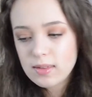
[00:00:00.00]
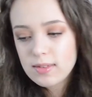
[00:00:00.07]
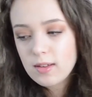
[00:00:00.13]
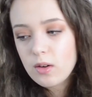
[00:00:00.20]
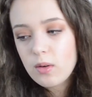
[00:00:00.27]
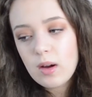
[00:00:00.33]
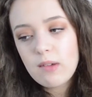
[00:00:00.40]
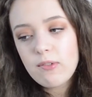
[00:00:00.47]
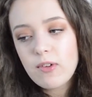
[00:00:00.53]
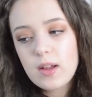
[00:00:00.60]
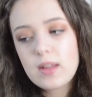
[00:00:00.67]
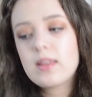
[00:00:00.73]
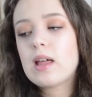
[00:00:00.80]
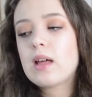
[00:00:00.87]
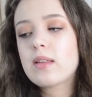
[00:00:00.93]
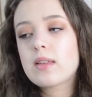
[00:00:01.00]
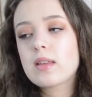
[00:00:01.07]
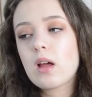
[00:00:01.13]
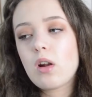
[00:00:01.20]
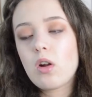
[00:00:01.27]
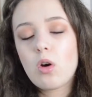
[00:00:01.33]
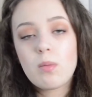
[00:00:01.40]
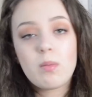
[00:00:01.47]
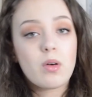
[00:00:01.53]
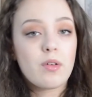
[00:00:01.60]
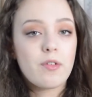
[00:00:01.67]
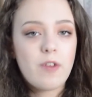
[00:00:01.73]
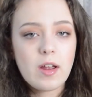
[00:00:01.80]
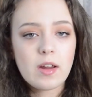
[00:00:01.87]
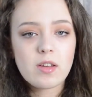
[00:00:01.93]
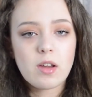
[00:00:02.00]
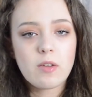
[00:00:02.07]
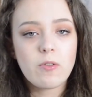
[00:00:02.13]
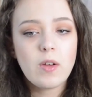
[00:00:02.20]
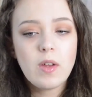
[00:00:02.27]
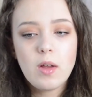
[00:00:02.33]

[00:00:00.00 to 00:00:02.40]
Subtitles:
So I find that's a lot more effective